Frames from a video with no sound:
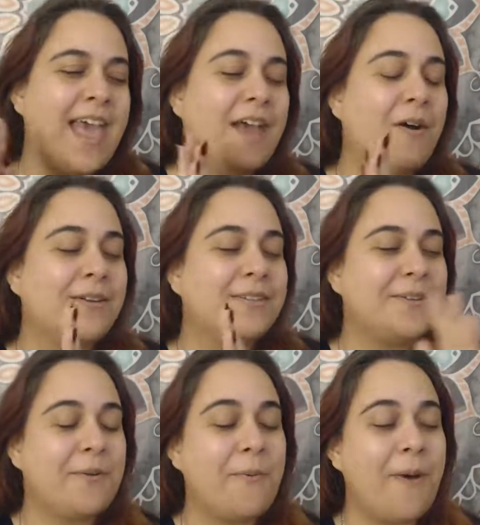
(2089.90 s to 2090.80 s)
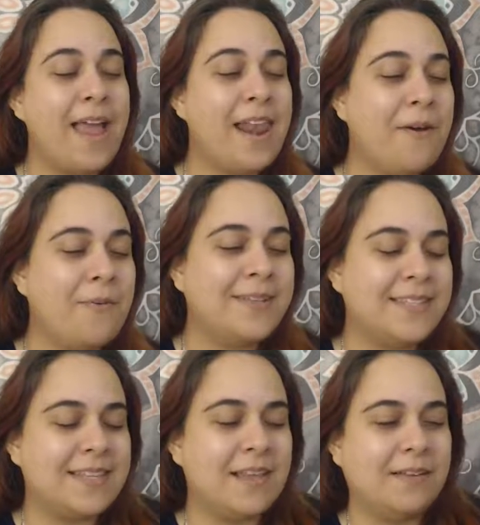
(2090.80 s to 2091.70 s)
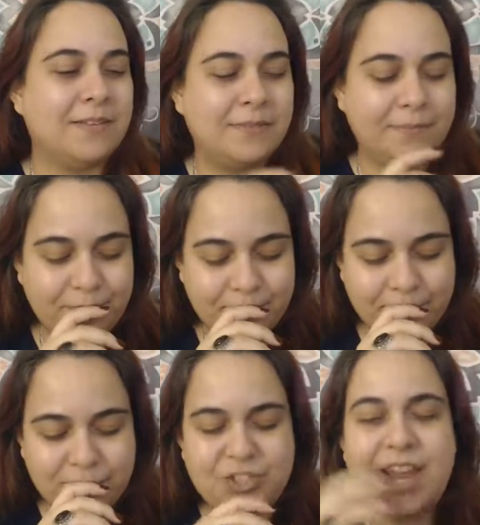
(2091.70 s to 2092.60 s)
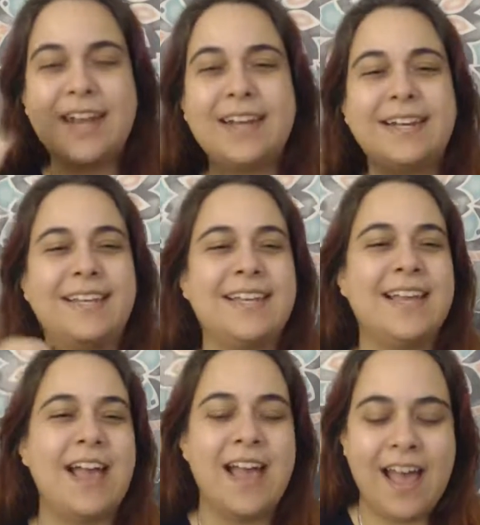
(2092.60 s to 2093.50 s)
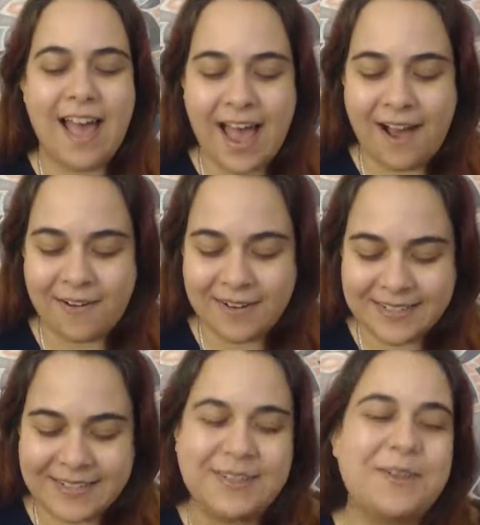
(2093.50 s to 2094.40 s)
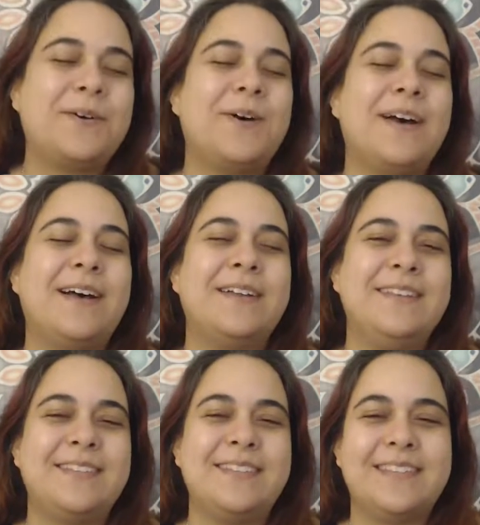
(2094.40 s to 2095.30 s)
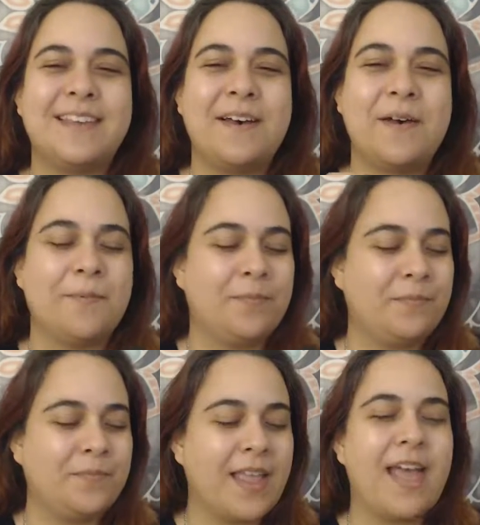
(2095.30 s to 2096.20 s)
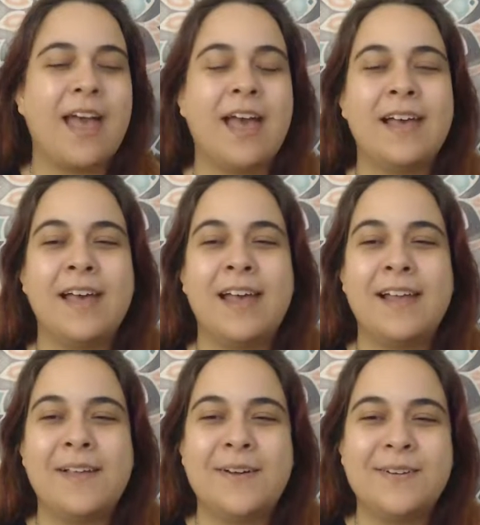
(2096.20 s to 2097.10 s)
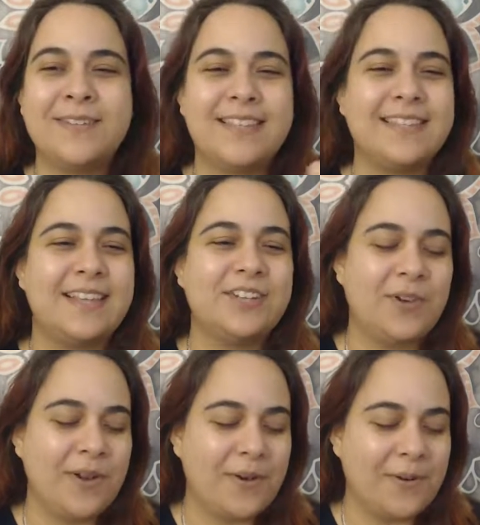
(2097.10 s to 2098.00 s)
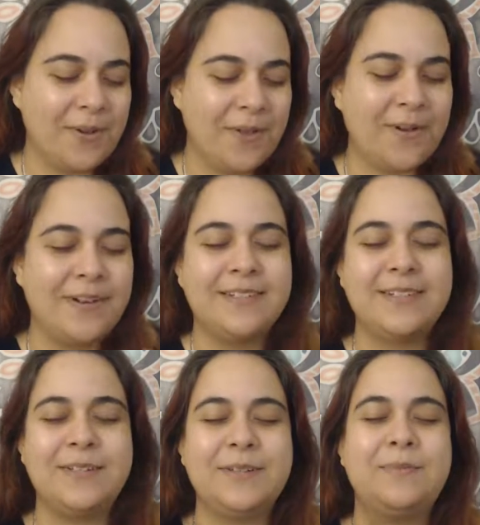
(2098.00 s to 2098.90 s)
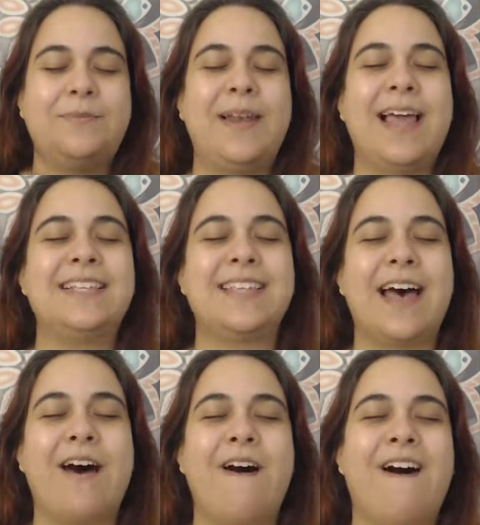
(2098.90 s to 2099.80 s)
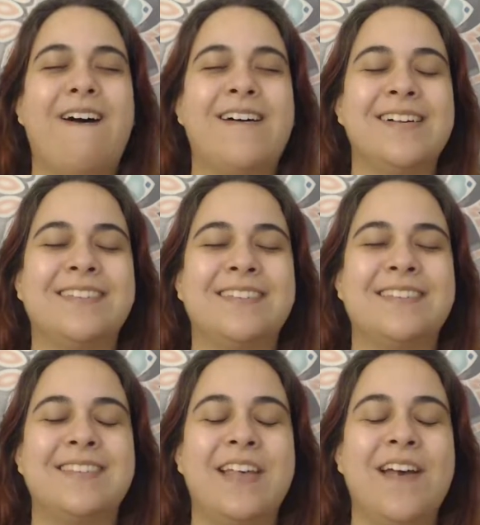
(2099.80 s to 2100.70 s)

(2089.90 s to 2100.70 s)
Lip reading: also, while I was channeling, I also used rose essential oil to bless our hearts.